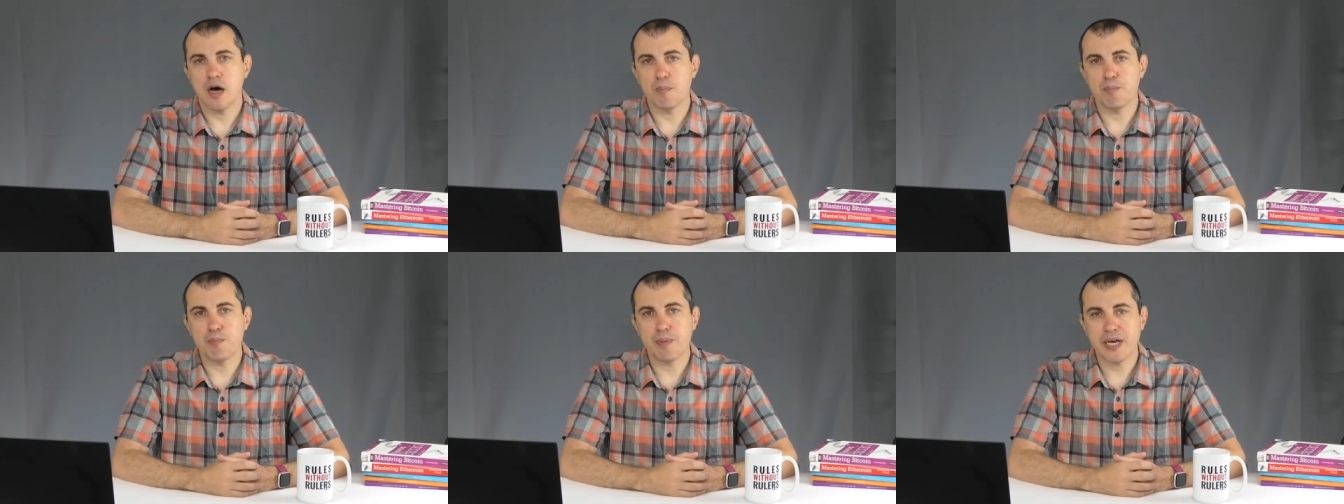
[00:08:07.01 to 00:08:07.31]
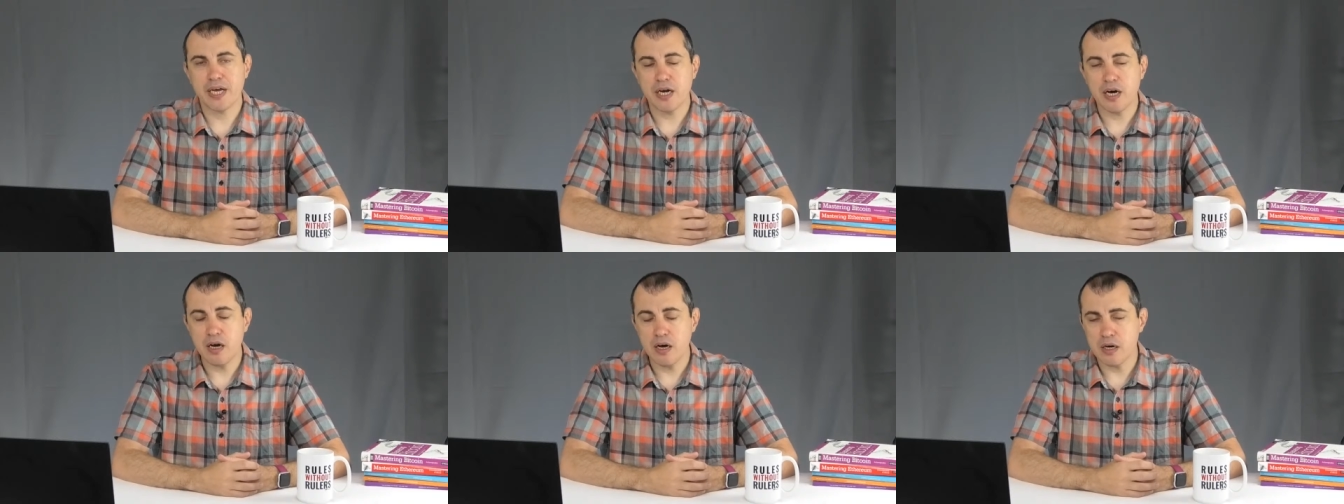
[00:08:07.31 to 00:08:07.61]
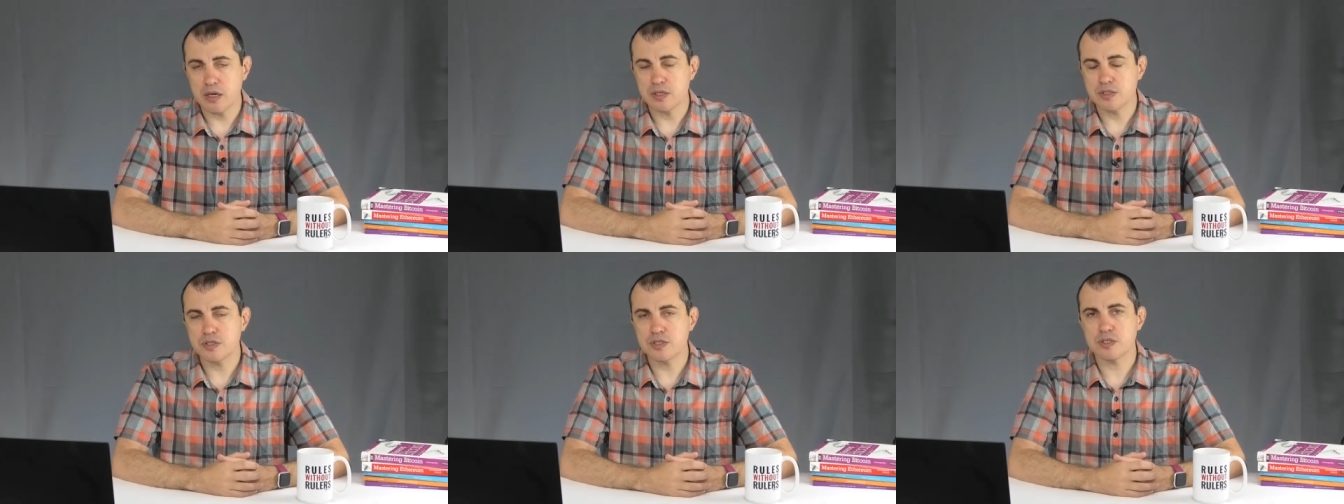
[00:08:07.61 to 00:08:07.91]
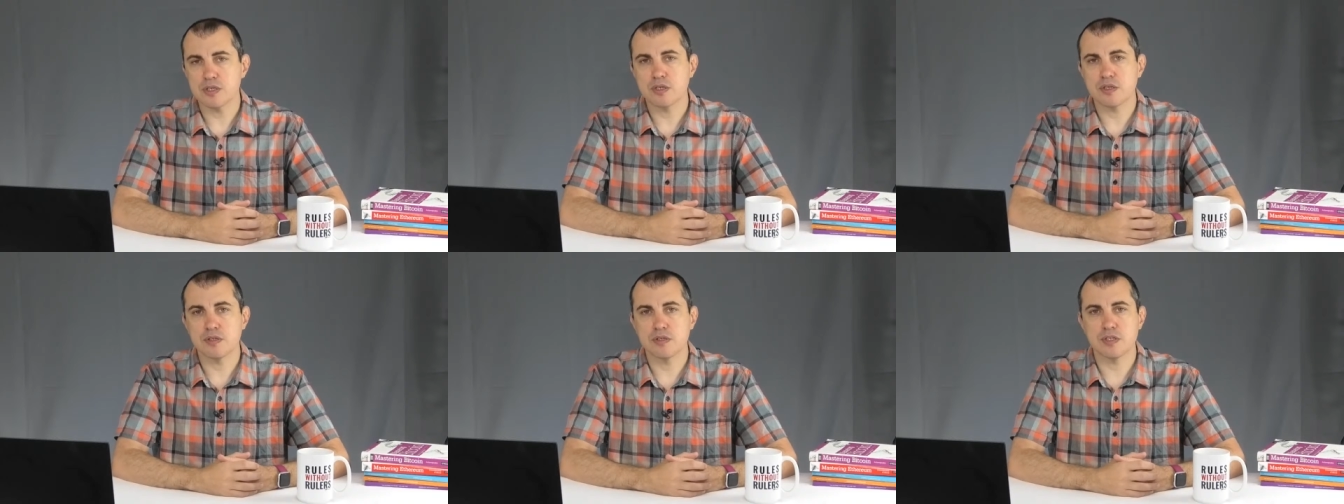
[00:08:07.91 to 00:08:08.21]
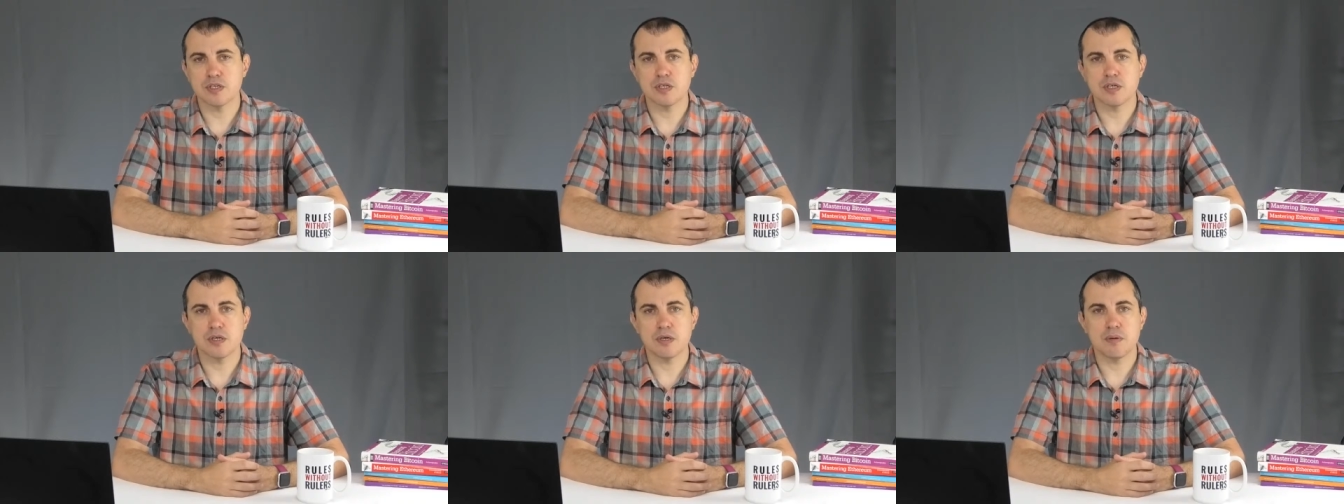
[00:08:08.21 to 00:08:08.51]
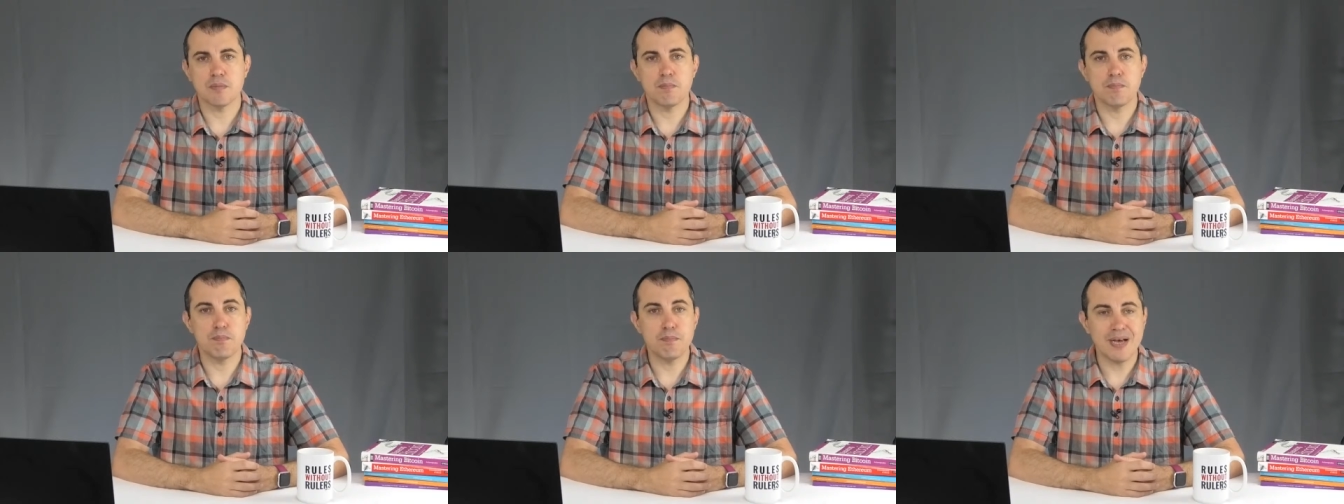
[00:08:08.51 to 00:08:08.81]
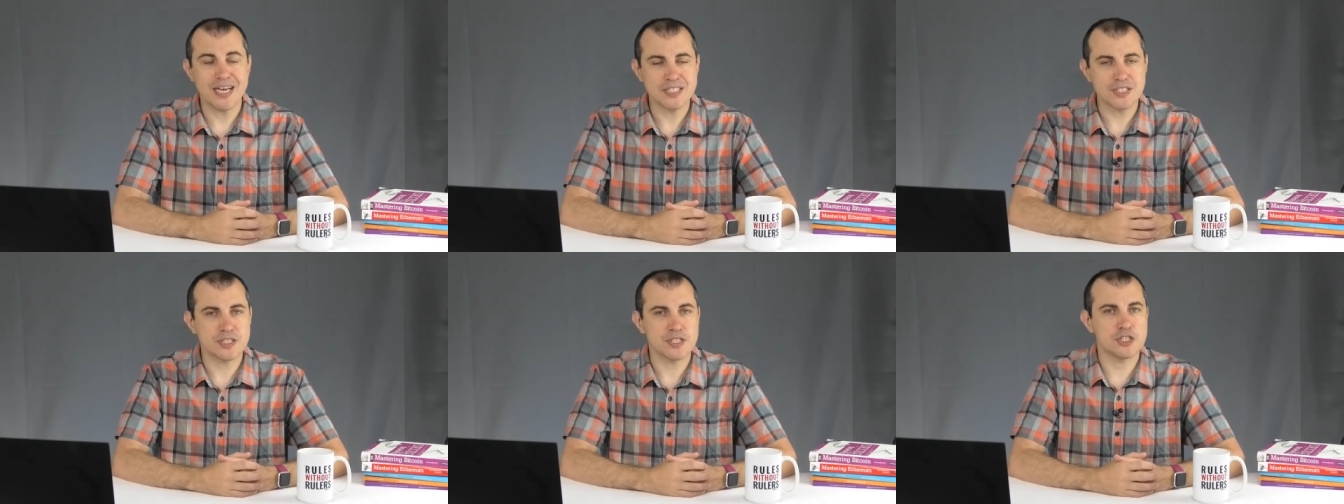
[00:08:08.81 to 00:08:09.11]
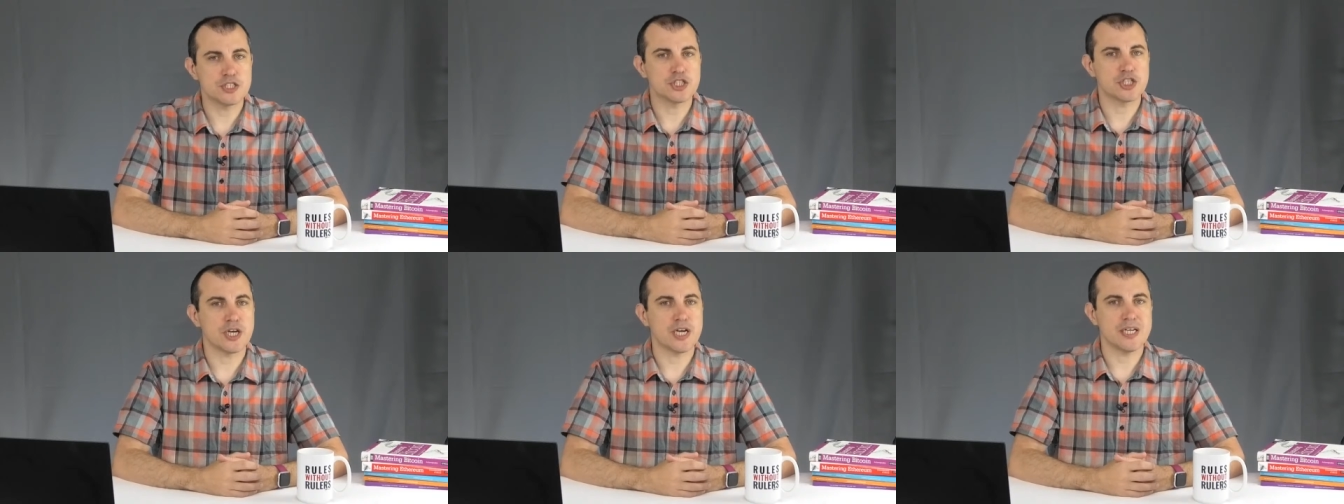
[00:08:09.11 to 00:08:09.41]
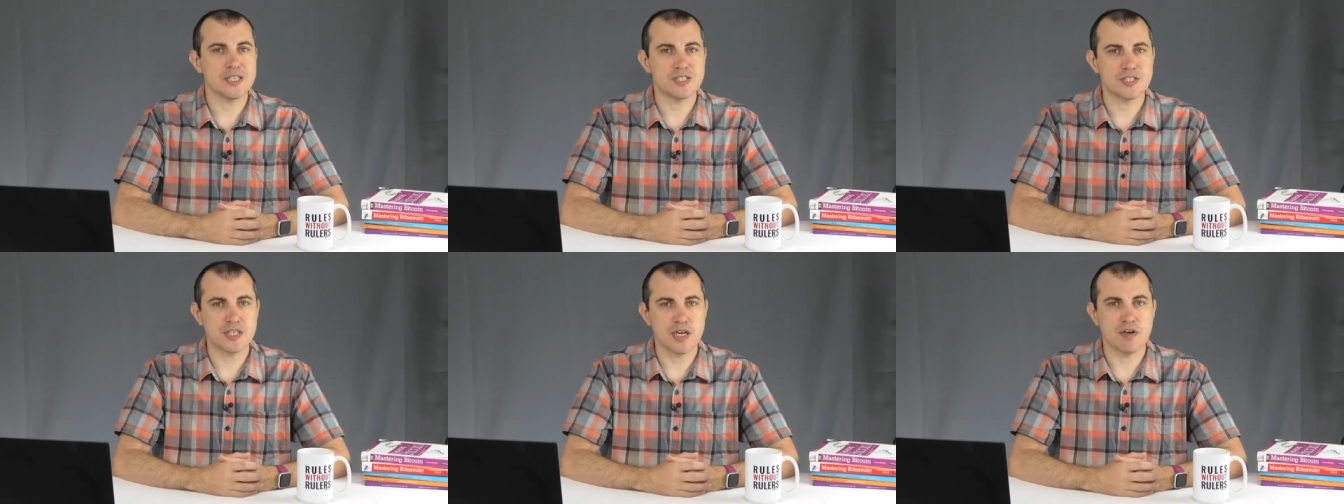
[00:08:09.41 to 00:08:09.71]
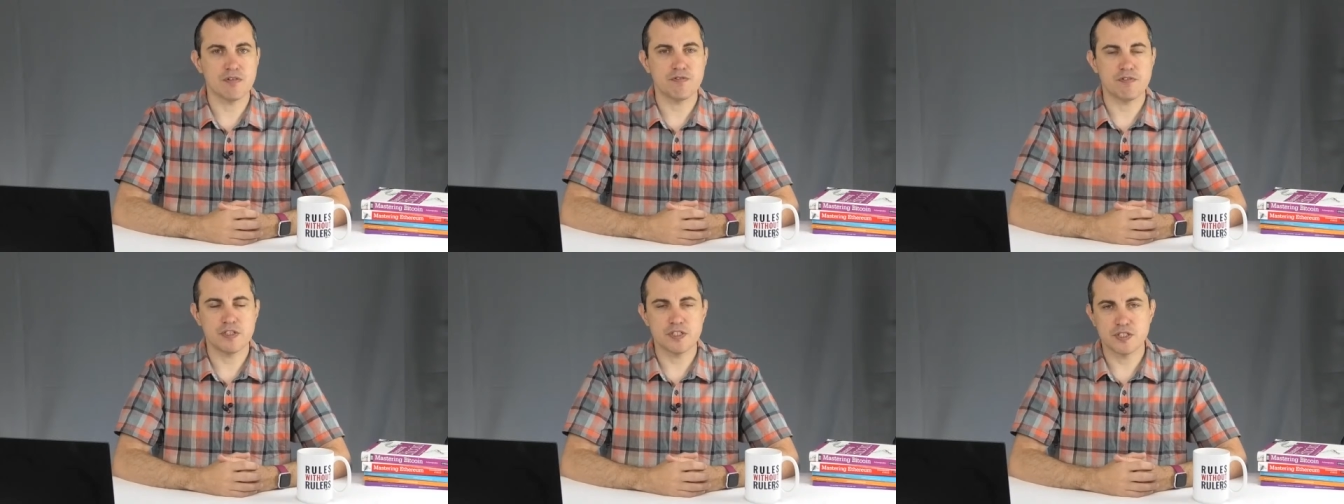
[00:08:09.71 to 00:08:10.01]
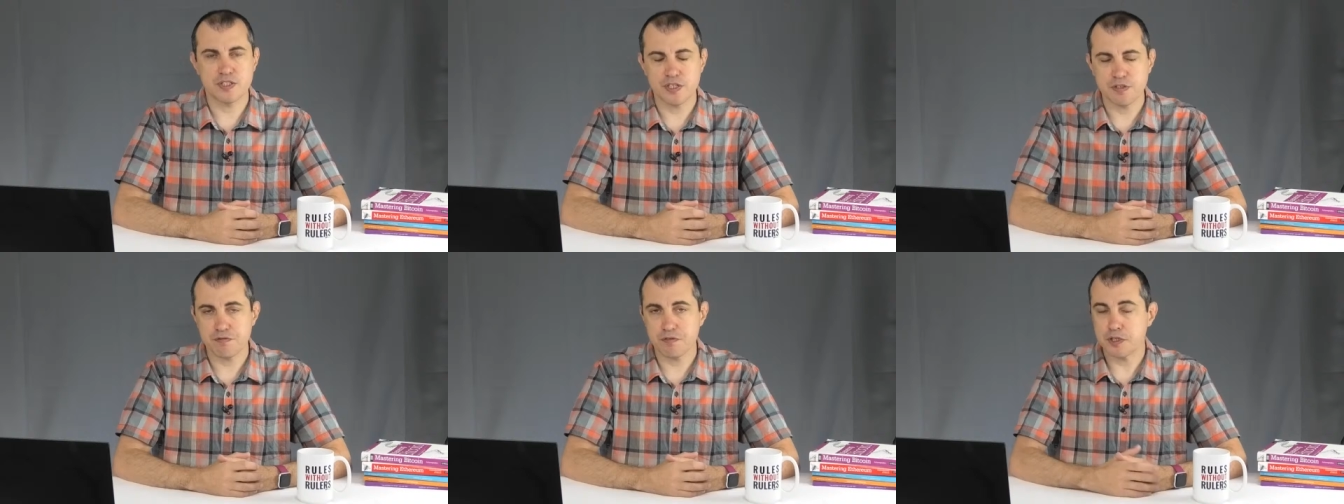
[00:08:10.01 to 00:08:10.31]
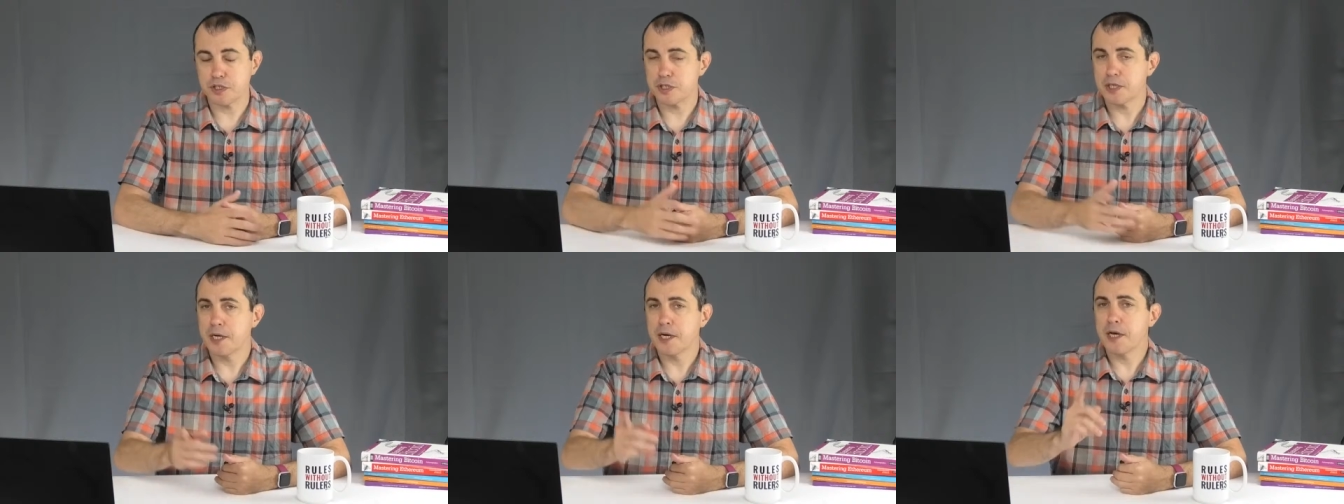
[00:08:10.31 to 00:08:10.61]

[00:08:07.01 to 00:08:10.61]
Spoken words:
because the message itself is different.